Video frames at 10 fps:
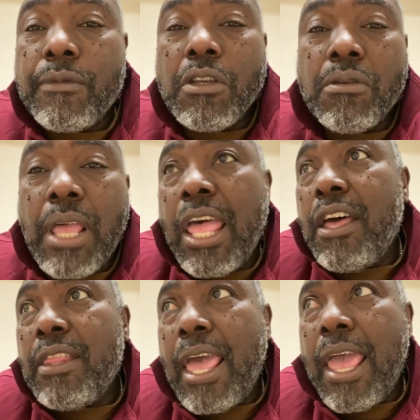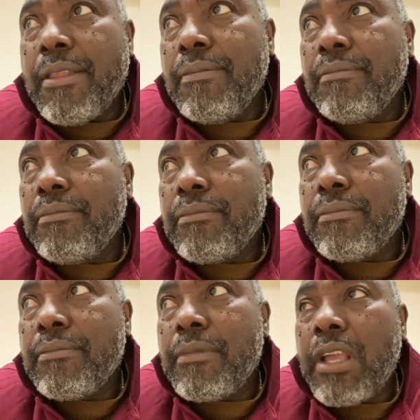don't have that
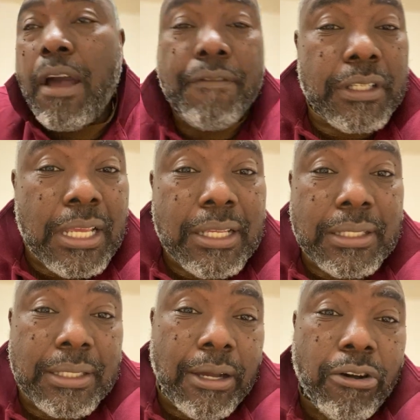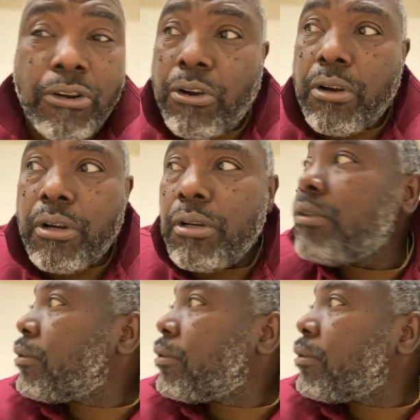confidence, or